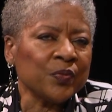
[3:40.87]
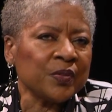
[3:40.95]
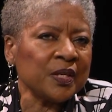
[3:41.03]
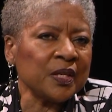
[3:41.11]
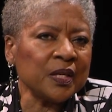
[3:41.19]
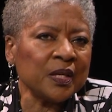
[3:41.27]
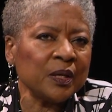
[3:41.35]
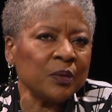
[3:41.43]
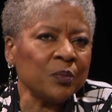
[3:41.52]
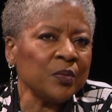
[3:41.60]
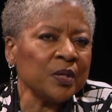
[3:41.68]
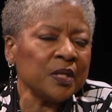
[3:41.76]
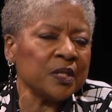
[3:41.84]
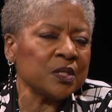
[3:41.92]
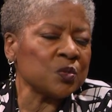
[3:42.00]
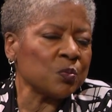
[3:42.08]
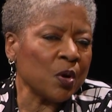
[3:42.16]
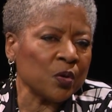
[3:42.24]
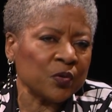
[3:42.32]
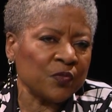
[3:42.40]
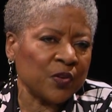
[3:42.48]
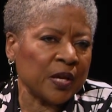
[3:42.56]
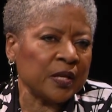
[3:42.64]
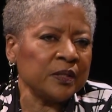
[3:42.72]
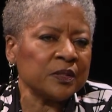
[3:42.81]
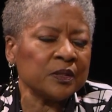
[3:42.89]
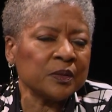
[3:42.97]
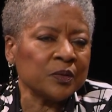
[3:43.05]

The M is motivate.